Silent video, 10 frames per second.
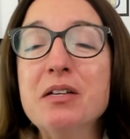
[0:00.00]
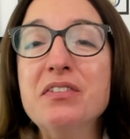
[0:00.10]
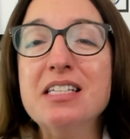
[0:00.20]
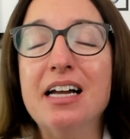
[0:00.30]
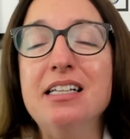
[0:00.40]
of
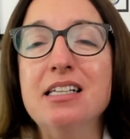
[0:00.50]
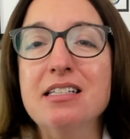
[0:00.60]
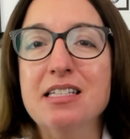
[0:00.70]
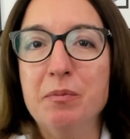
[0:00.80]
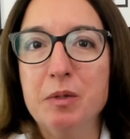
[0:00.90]
signs
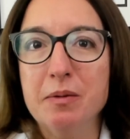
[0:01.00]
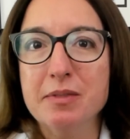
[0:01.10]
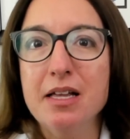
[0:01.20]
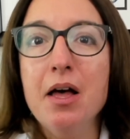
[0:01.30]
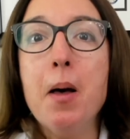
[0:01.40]
and
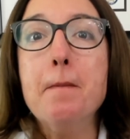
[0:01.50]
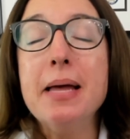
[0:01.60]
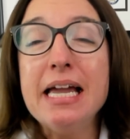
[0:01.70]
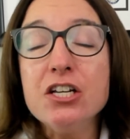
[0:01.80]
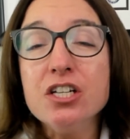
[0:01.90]
symptoms,
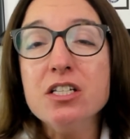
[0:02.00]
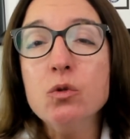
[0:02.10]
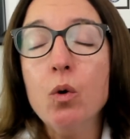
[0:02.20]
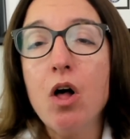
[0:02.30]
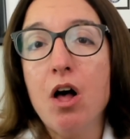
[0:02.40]

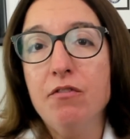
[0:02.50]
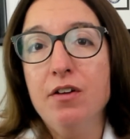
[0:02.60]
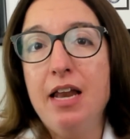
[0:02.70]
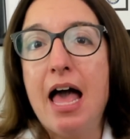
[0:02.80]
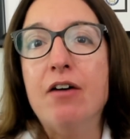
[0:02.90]
patients will
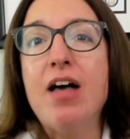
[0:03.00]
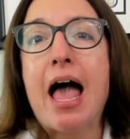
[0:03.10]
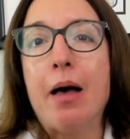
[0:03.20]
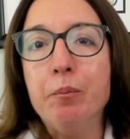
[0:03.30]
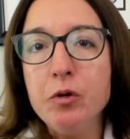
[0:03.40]
often have
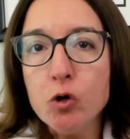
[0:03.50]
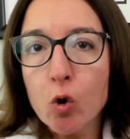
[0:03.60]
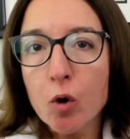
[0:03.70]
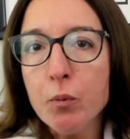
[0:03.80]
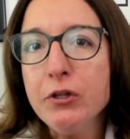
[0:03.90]

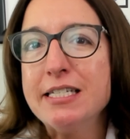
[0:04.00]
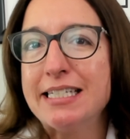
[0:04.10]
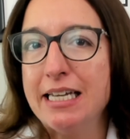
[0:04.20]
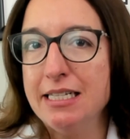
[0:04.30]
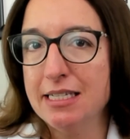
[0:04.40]
abnormal
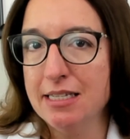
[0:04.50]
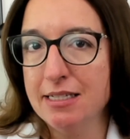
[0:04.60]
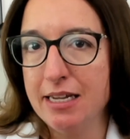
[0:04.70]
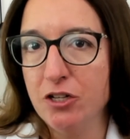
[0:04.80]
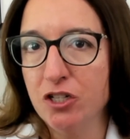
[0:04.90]
skin
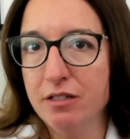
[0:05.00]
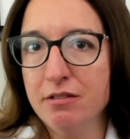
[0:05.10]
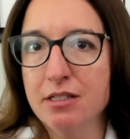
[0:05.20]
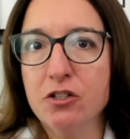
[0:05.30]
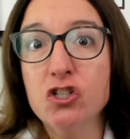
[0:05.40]

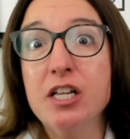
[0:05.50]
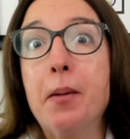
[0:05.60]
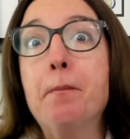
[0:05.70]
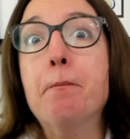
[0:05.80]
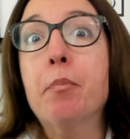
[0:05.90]
sensations, such as
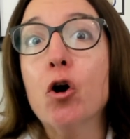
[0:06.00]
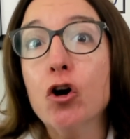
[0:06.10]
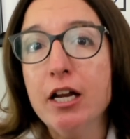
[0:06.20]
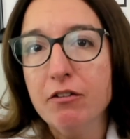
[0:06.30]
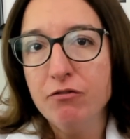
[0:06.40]
a
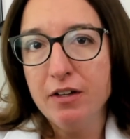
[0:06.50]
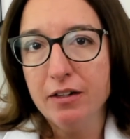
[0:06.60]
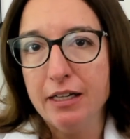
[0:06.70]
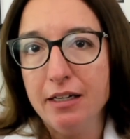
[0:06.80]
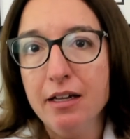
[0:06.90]
burning
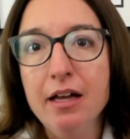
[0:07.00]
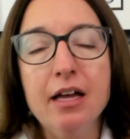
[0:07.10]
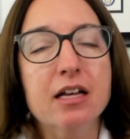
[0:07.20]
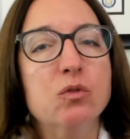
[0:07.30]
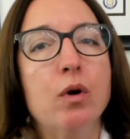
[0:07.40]
feeling,
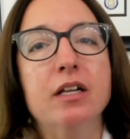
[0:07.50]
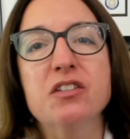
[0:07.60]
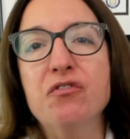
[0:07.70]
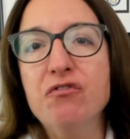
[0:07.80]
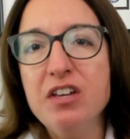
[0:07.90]
as well
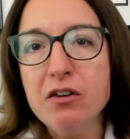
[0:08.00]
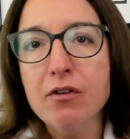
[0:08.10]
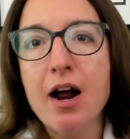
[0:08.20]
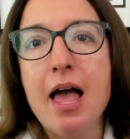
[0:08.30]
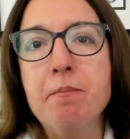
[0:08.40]
as
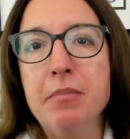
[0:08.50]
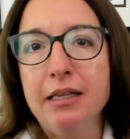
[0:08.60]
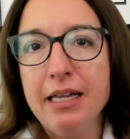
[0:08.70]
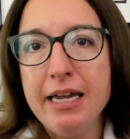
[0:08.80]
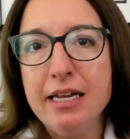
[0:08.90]
fever and
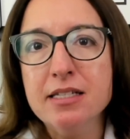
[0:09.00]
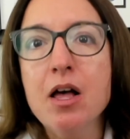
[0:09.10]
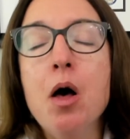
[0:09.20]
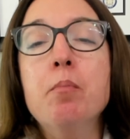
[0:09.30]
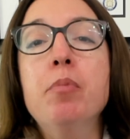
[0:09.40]
malaise
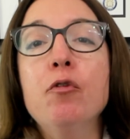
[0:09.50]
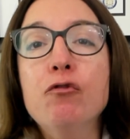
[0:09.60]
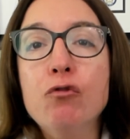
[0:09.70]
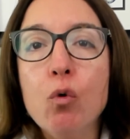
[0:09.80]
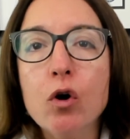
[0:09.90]

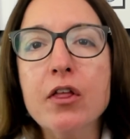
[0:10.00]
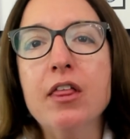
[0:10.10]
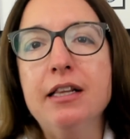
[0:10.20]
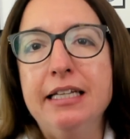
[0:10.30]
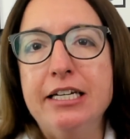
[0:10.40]
before
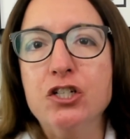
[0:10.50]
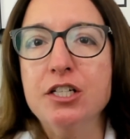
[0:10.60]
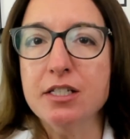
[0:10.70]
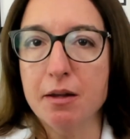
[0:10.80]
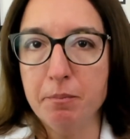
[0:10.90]
the
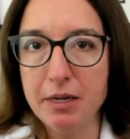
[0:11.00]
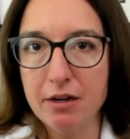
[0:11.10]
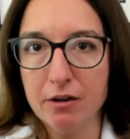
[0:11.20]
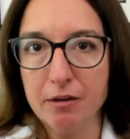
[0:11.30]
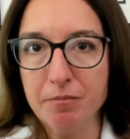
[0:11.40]
lesions
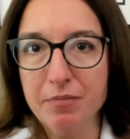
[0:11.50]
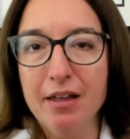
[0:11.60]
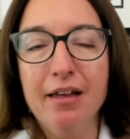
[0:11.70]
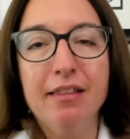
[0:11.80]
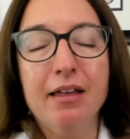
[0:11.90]
appear.
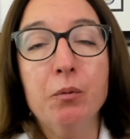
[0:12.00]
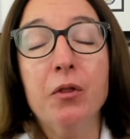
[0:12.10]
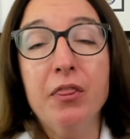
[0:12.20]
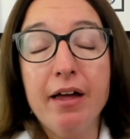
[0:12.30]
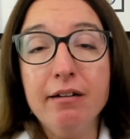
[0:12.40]
They
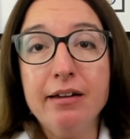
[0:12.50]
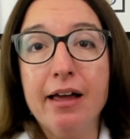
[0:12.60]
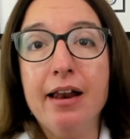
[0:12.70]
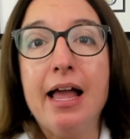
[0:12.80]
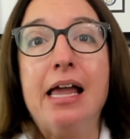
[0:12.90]
will then
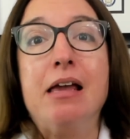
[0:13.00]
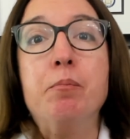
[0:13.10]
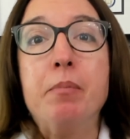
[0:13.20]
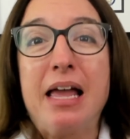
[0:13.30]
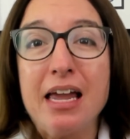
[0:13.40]
get a
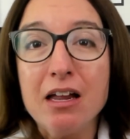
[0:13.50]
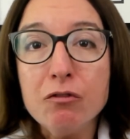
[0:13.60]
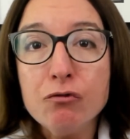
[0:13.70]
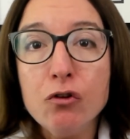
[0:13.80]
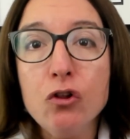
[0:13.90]

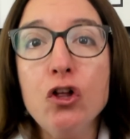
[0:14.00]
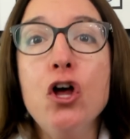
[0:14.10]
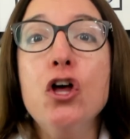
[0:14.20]
painful,